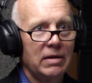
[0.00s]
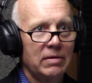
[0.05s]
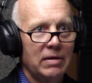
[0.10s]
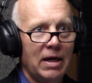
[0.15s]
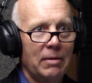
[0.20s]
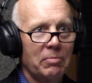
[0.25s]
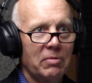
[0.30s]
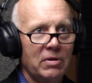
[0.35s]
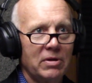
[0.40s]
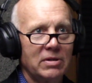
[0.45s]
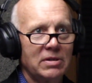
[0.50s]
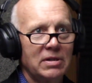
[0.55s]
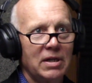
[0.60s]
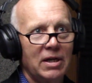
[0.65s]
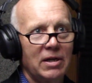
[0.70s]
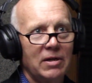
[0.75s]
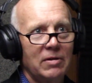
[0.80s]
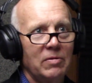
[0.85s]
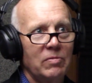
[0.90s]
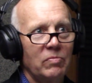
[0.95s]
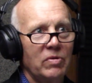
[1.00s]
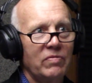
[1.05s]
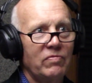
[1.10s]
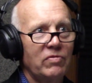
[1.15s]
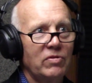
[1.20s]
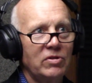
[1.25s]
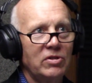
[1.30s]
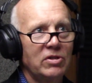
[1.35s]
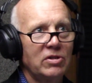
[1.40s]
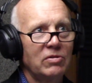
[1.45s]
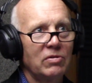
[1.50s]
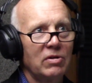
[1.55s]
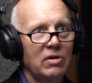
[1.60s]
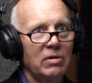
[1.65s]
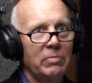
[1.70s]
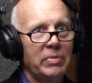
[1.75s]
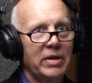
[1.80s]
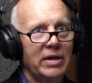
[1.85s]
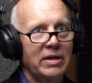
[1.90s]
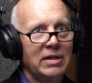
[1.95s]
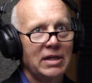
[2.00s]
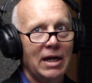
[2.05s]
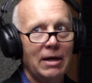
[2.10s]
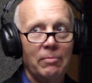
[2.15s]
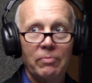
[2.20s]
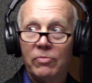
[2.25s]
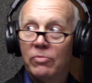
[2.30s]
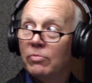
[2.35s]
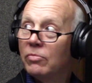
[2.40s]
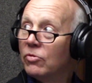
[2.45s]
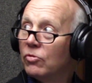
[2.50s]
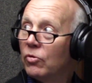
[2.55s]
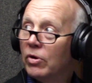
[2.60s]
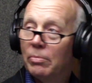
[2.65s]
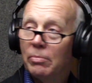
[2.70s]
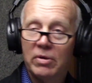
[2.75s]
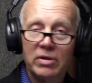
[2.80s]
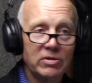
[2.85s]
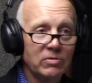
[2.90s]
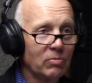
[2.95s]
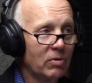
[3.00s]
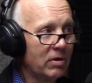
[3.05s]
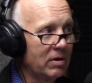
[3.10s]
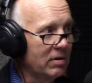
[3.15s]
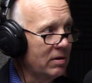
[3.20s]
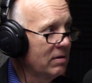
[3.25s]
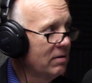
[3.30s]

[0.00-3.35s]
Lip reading: I'm going to say, if you're just doing a little bit at a time, 3 months' work.